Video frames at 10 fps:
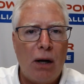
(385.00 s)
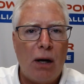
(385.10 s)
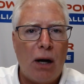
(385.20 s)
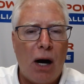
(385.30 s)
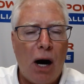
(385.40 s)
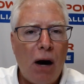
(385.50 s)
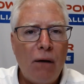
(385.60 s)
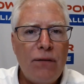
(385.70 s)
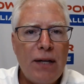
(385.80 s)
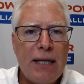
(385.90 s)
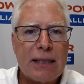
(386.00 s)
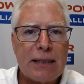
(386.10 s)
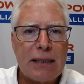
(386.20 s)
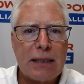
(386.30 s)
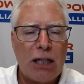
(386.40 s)
of the
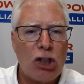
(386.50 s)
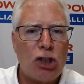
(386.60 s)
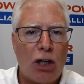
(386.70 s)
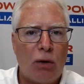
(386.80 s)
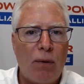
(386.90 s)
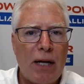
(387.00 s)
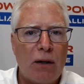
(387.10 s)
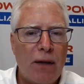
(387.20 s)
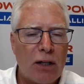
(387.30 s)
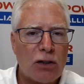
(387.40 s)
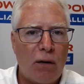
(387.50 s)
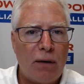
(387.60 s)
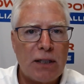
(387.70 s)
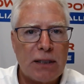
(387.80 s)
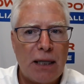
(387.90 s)
existing generator that's already
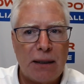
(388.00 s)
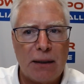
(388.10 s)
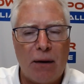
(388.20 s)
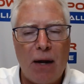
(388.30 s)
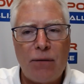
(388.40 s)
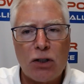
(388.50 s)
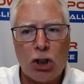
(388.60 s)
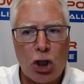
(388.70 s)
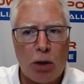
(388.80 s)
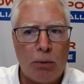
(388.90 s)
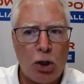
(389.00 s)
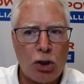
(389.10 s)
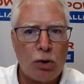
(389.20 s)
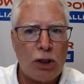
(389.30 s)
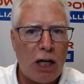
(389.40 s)
sitting there. If it's a commercial
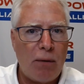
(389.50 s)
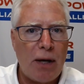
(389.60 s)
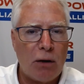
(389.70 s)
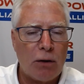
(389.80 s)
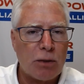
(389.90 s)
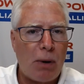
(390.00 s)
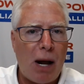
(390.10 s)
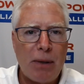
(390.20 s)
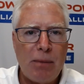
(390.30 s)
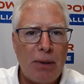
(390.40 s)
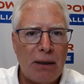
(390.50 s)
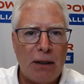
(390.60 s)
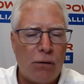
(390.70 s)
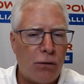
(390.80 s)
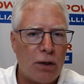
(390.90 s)
generator, it's probably been there
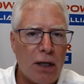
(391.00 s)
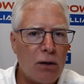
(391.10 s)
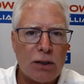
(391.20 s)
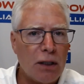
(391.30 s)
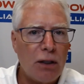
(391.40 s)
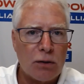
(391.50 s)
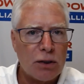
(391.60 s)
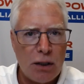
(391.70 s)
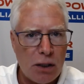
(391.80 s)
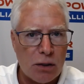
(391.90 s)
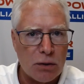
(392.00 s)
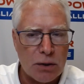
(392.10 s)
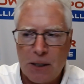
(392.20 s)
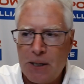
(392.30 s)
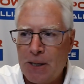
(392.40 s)
for years and years and years.
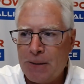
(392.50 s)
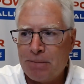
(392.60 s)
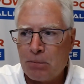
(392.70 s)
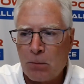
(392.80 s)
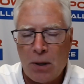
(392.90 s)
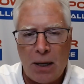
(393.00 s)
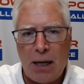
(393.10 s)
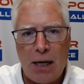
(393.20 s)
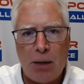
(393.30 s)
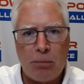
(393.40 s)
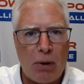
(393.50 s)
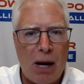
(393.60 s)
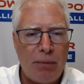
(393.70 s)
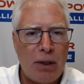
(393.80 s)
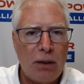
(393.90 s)
And it
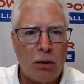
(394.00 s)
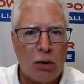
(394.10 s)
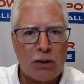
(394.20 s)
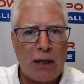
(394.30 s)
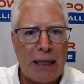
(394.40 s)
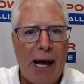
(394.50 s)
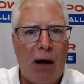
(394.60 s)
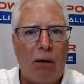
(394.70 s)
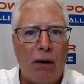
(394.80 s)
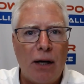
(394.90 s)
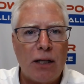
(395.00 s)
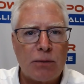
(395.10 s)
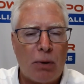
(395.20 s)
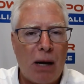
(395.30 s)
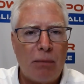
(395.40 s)
probably looks like hell. It's
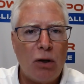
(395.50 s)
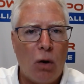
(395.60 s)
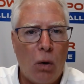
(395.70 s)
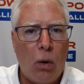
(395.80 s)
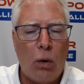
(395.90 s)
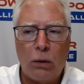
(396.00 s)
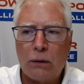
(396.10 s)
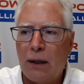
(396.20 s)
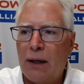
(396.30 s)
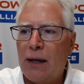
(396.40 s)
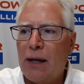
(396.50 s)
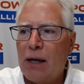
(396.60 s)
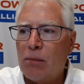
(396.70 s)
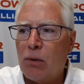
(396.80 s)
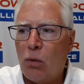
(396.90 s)
probably old.
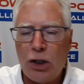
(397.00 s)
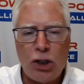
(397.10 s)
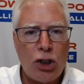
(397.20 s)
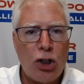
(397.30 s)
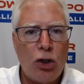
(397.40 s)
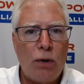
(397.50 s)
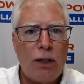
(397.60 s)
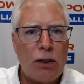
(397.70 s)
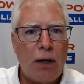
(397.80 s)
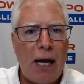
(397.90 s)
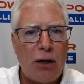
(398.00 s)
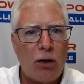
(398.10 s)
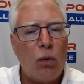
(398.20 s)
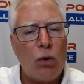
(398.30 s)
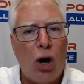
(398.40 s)
But what you do is you, at
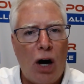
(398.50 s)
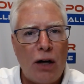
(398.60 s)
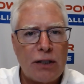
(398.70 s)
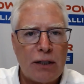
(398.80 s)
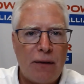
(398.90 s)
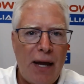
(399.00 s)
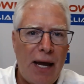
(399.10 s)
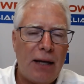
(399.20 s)
no cost to that